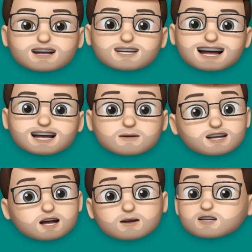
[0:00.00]
Then I'm going to
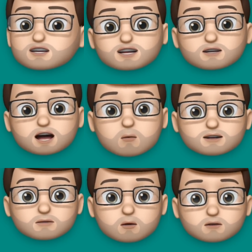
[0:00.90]
go on to the show that I
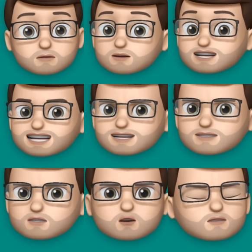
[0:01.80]
want to watch with
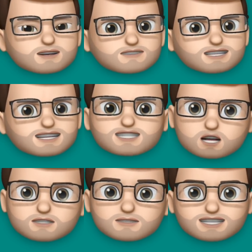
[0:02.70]
myself or with my friends
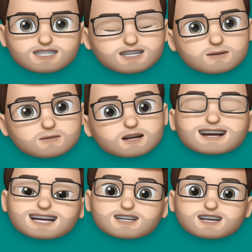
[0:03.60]
over FaceTime,
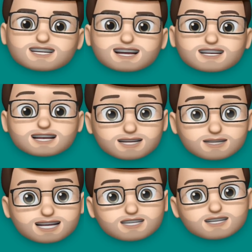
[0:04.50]
in this case,
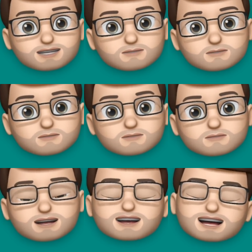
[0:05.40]
Invasion.
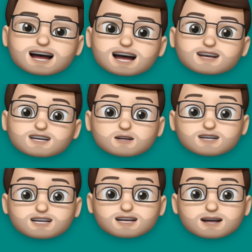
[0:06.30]
As soon
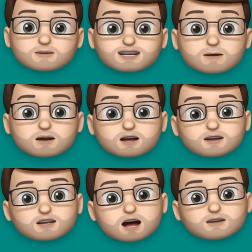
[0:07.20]
as that comes up,
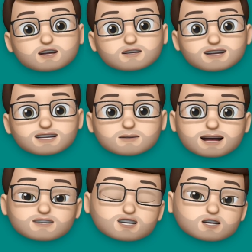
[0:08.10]
the other device will
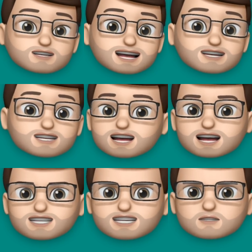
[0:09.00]
have a notification
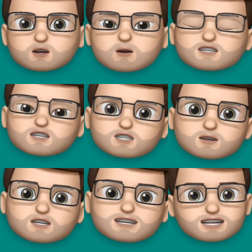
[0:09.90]
asking if you want to
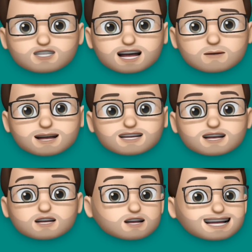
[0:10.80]
join that SharePlay
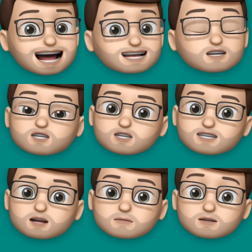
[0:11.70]
session again, just
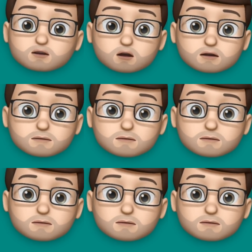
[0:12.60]
like before,